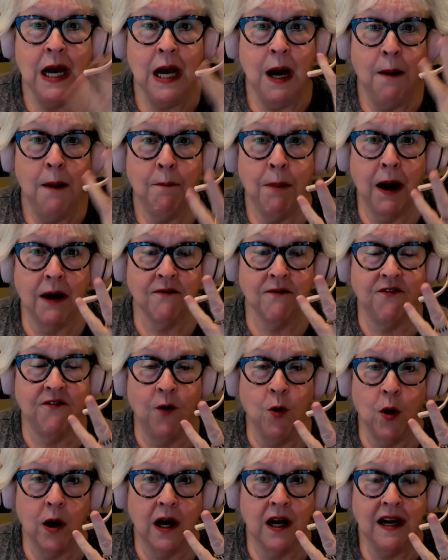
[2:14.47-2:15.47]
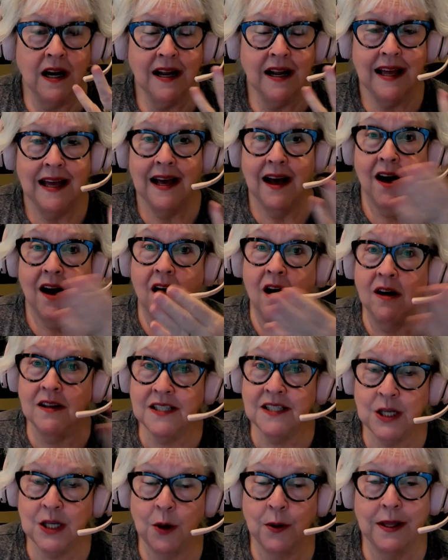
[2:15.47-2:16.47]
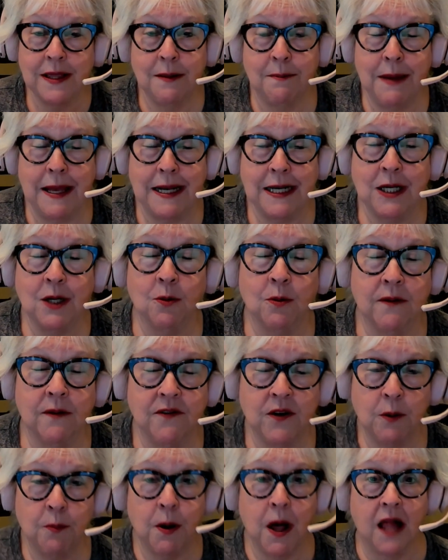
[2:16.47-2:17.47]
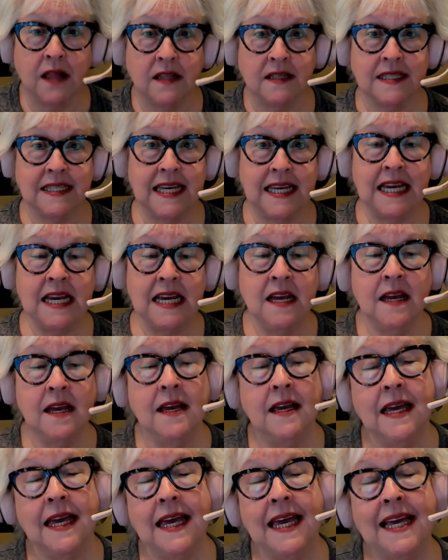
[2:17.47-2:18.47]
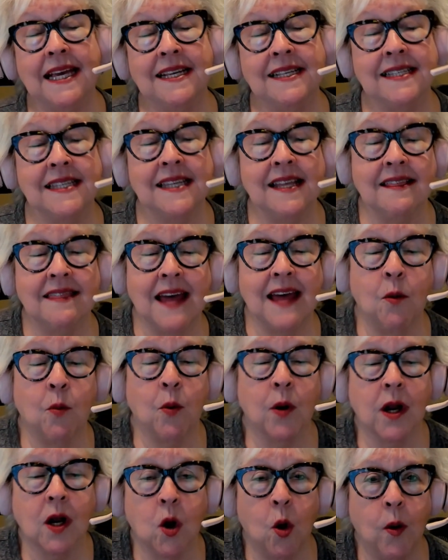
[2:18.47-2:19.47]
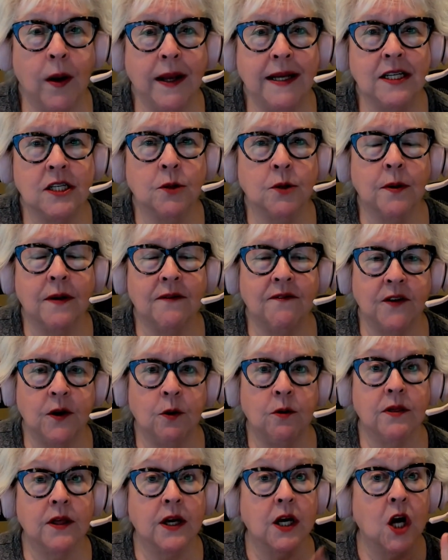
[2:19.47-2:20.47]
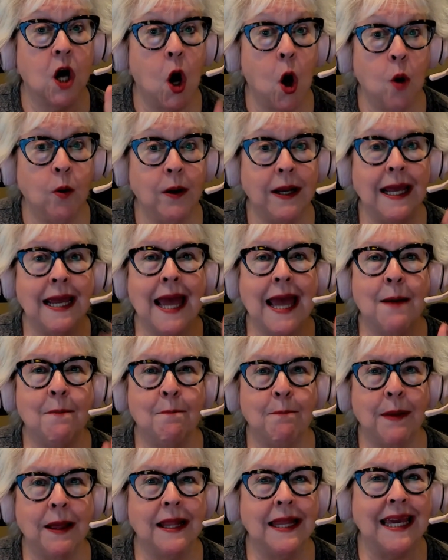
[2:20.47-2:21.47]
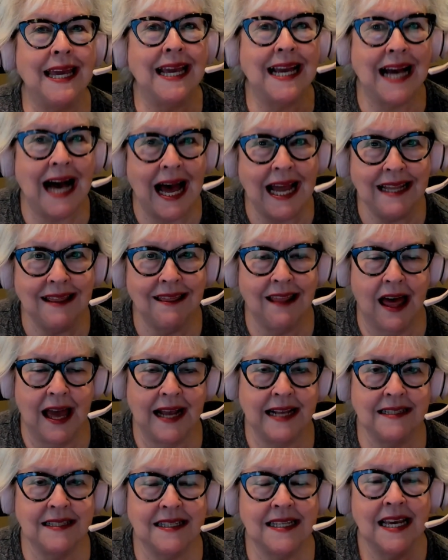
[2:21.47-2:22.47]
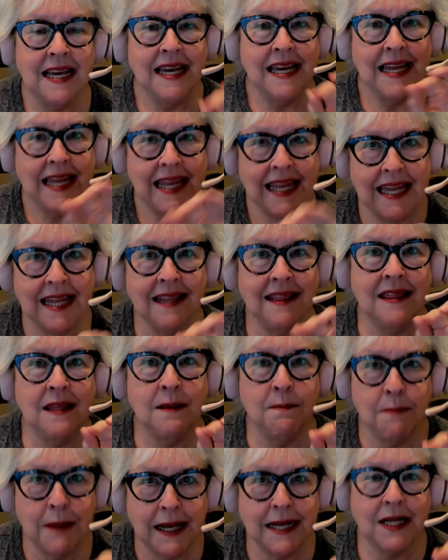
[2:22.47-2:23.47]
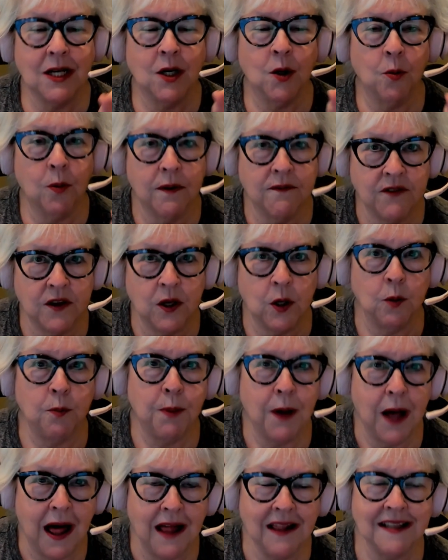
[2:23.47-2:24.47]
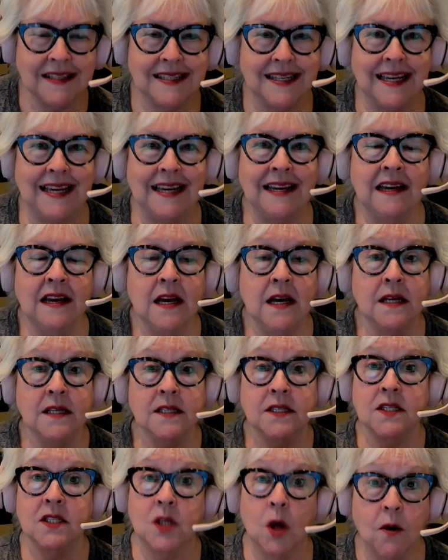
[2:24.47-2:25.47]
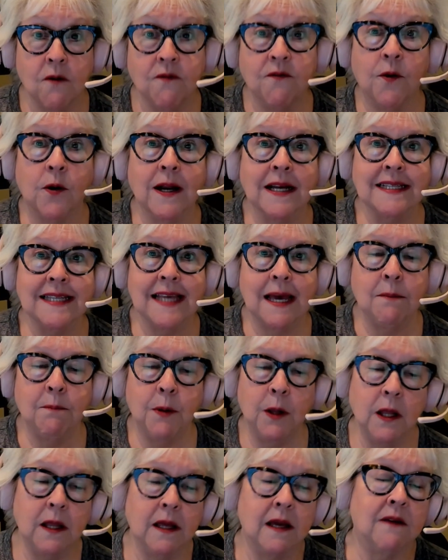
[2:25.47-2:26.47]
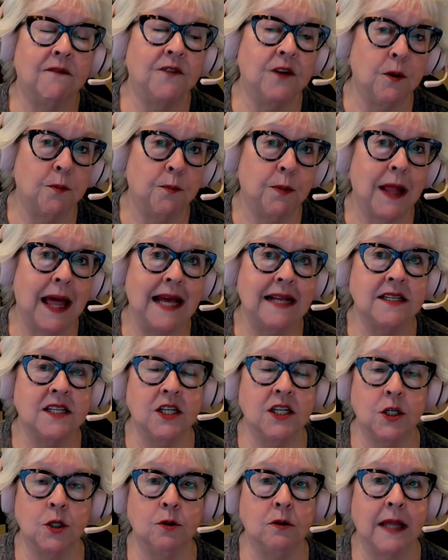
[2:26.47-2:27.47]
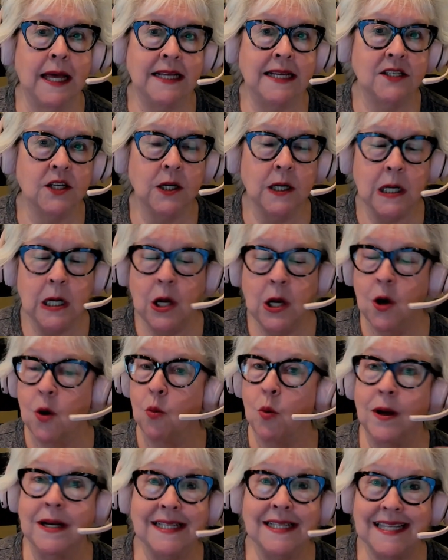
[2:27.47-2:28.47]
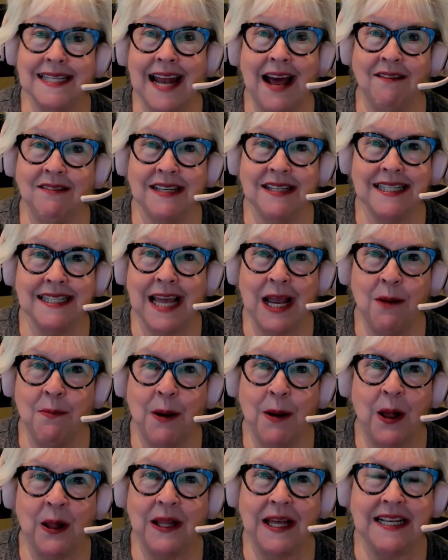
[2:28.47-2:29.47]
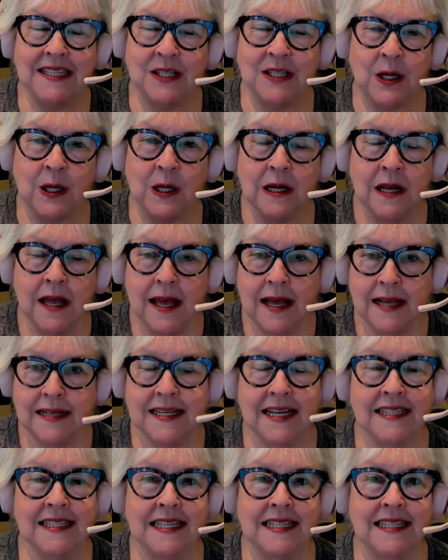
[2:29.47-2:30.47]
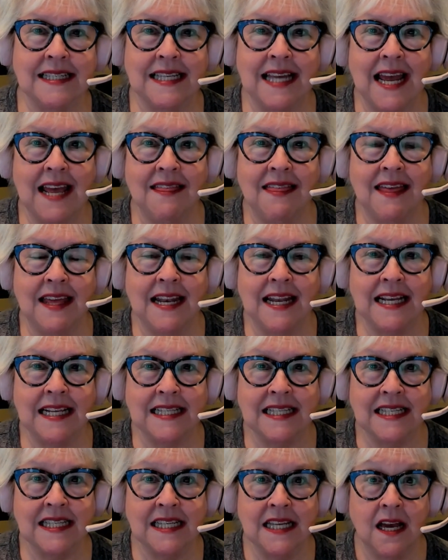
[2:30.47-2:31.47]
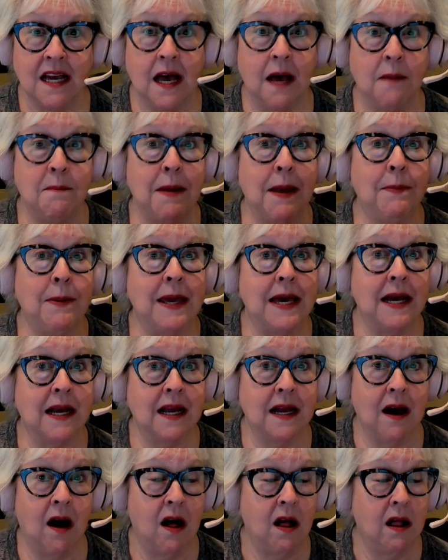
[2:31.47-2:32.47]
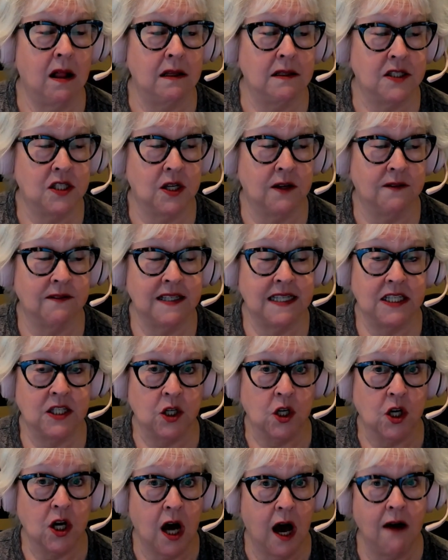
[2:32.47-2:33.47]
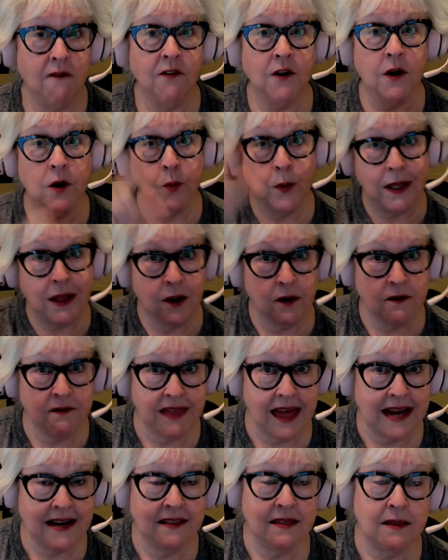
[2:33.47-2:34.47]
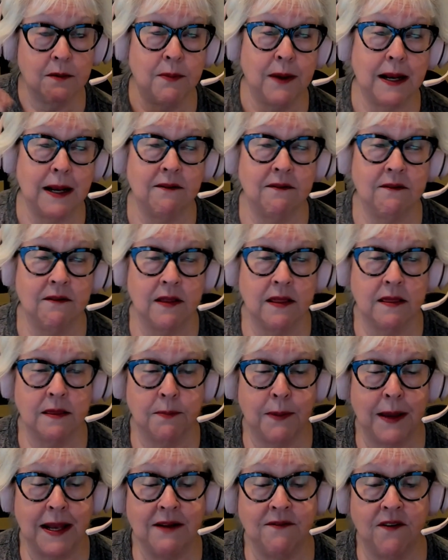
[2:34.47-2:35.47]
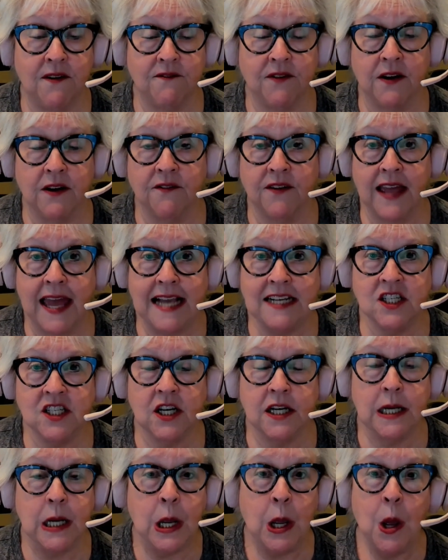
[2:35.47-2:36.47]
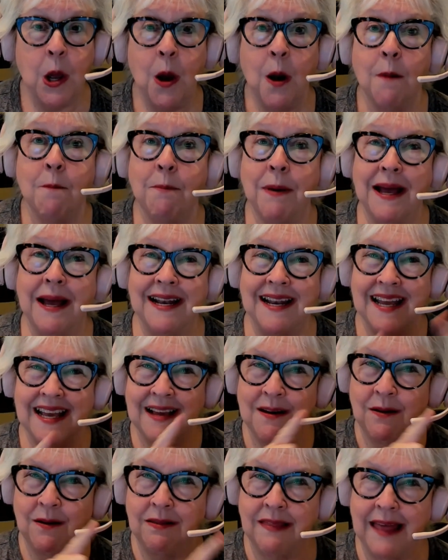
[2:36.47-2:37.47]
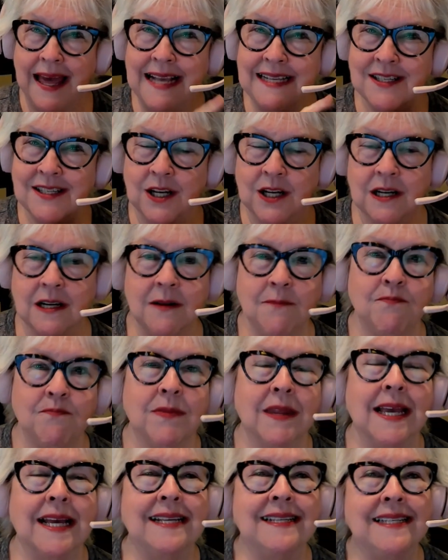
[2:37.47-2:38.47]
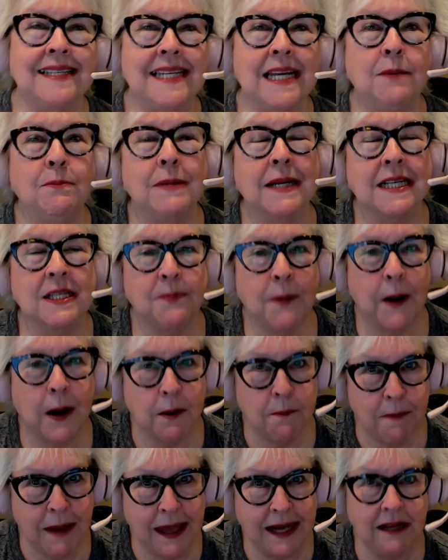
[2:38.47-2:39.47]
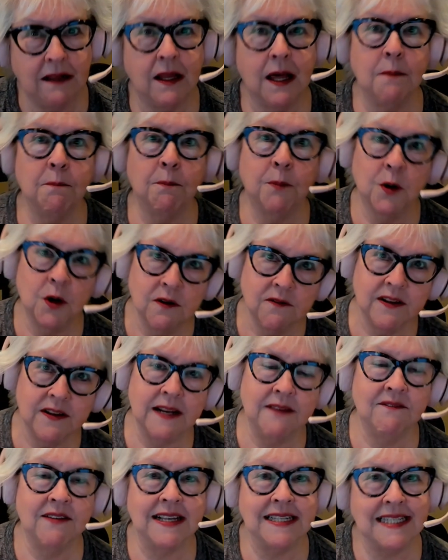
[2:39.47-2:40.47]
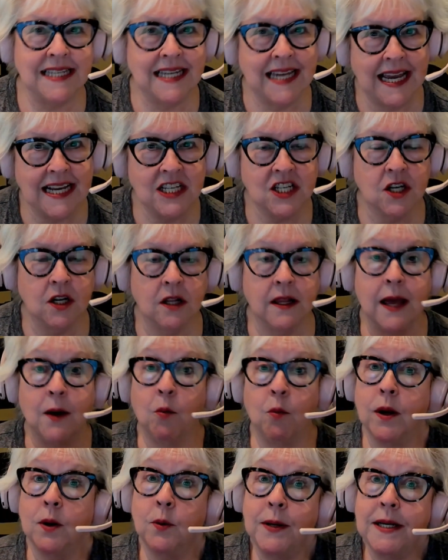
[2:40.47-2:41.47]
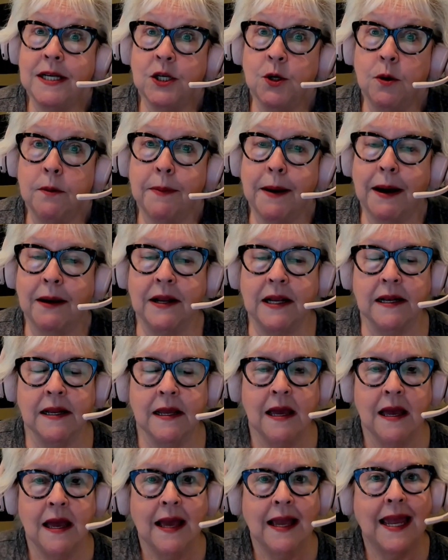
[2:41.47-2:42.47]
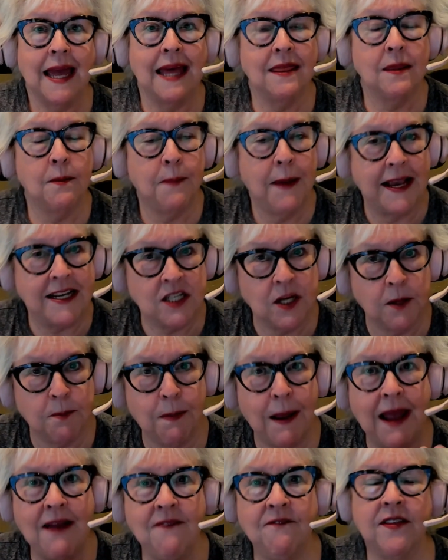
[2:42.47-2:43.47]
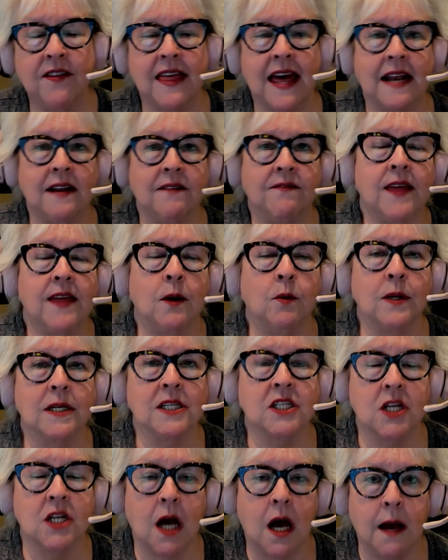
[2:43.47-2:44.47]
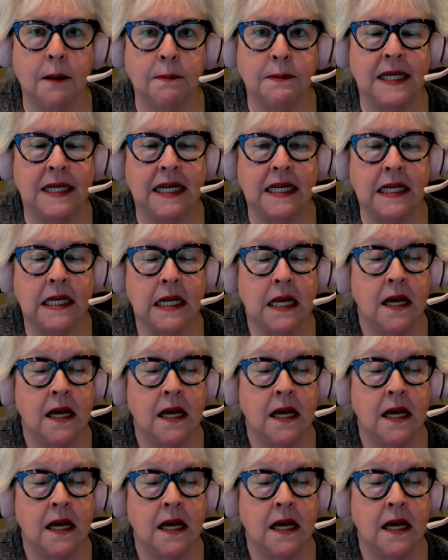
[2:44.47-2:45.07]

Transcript: Part 4, also in the medical review policy, is that we're going to review the coding and billing guidelines in the medical review policy. So, for example, if you plan to do laser, what does it have to say about laser? Does it say that it's maybe all services are covered? We learned that in the benefit verification. But laser is deemed experimental, unproven, investigational. And what do we do about it? Can the patient pay for that if they wish to opt in,